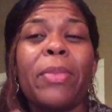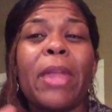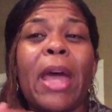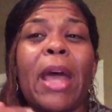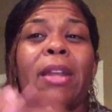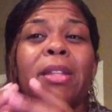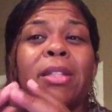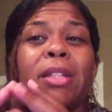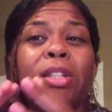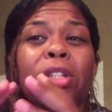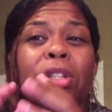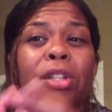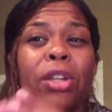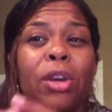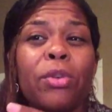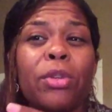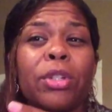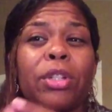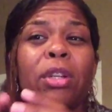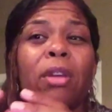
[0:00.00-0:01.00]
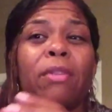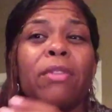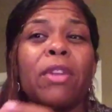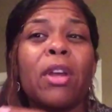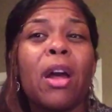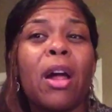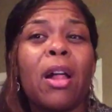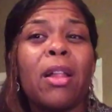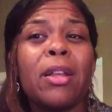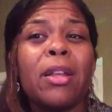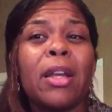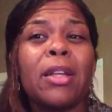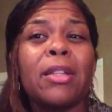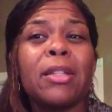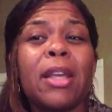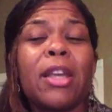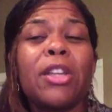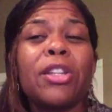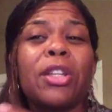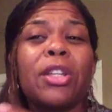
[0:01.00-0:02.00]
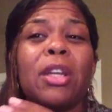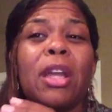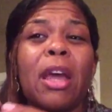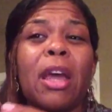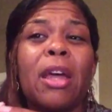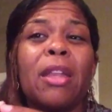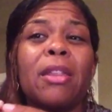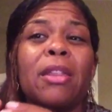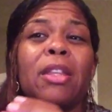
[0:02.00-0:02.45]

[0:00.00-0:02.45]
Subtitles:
That is a denotion of the colonization and